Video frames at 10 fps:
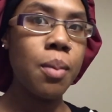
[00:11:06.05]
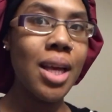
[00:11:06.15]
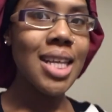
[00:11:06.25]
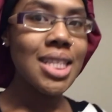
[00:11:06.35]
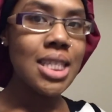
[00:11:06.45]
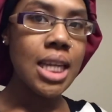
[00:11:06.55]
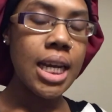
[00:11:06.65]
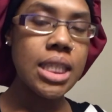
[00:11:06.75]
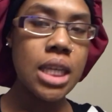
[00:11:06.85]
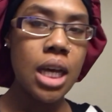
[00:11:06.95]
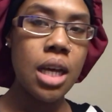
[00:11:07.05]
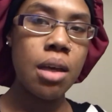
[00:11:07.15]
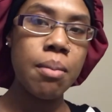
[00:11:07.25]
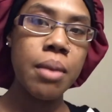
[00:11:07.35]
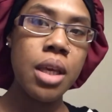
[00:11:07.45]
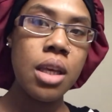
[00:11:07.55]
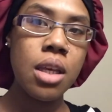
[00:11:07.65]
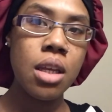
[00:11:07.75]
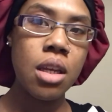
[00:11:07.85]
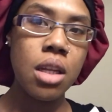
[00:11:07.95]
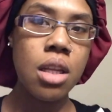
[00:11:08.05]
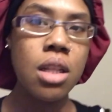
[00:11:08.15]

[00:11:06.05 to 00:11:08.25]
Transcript: because it's nighttime and